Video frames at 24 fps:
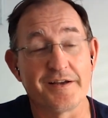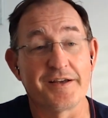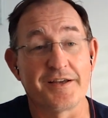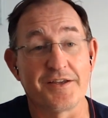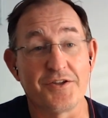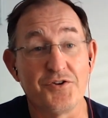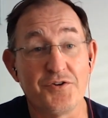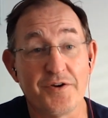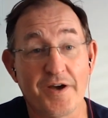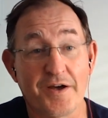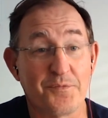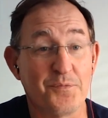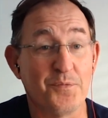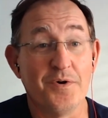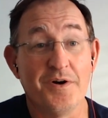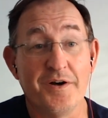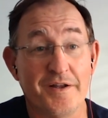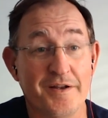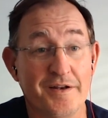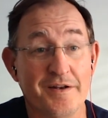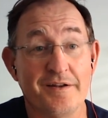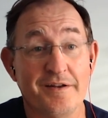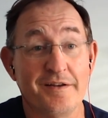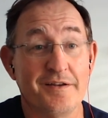you had
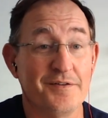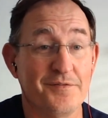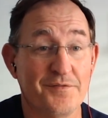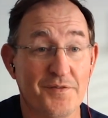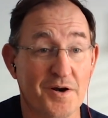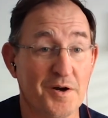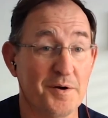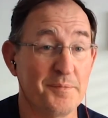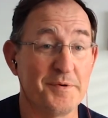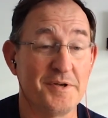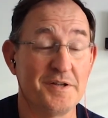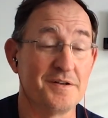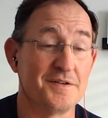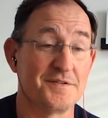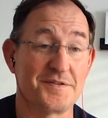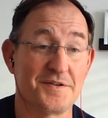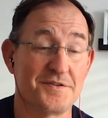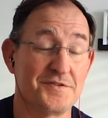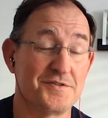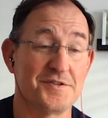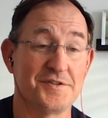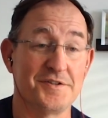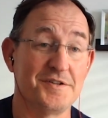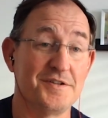one environment
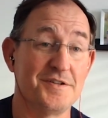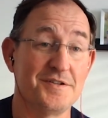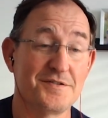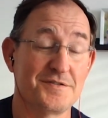essentially.